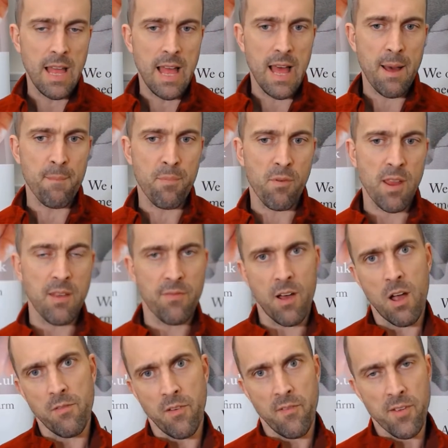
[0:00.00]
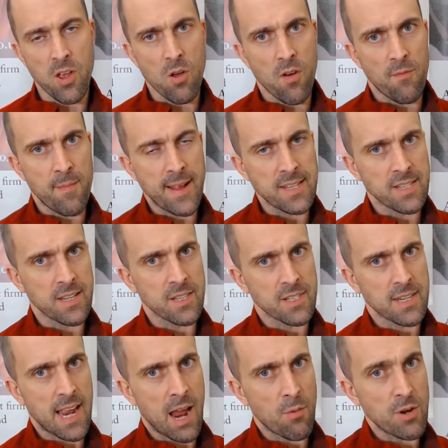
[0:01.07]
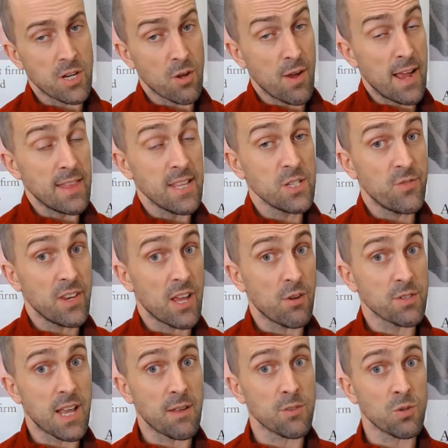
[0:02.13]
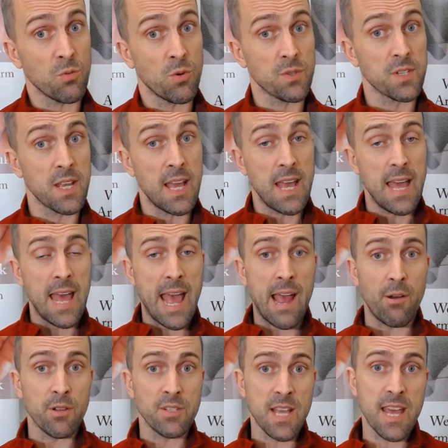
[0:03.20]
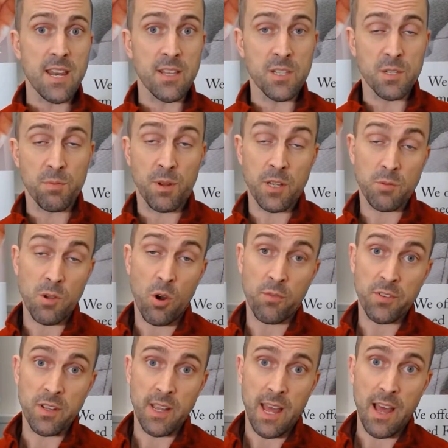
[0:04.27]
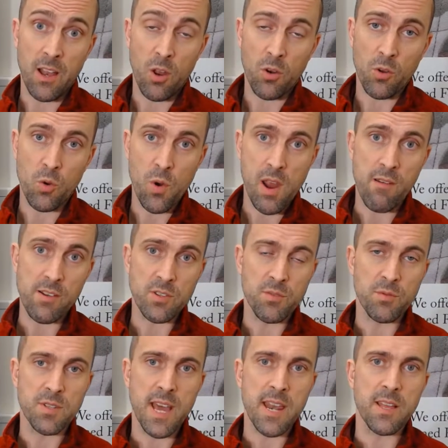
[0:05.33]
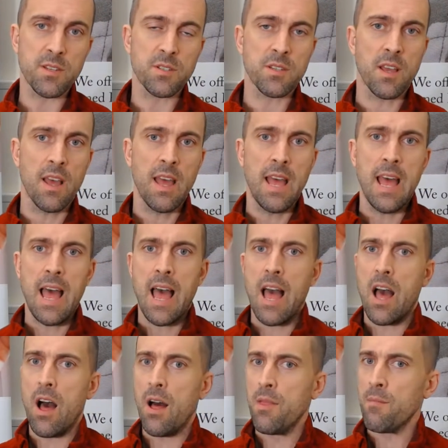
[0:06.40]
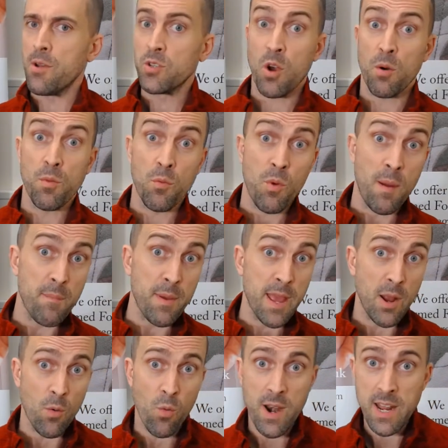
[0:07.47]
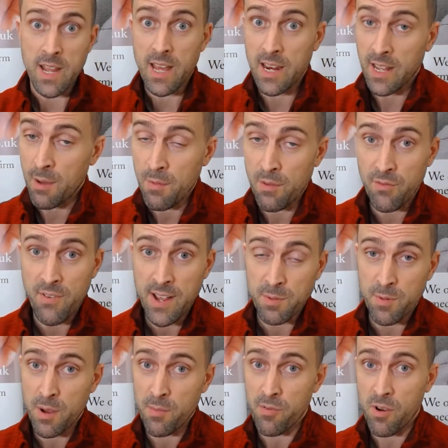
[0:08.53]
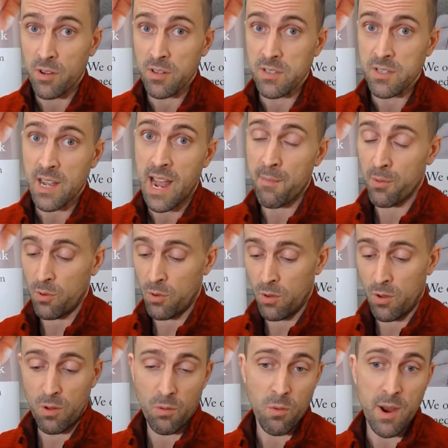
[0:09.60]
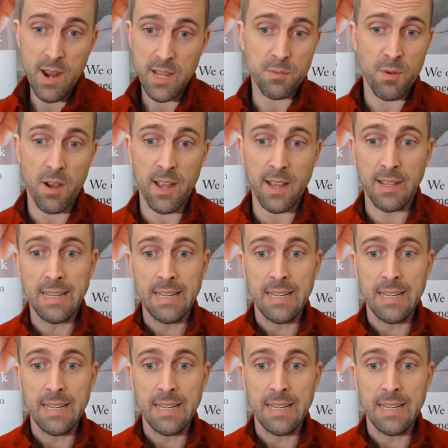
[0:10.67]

a brief overview of maintenance and how we do it. And this video is aimed towards our tenants because we often get a lot of queries from tenants. The most common one being, when are you going to come and fix my broken tap, or when is my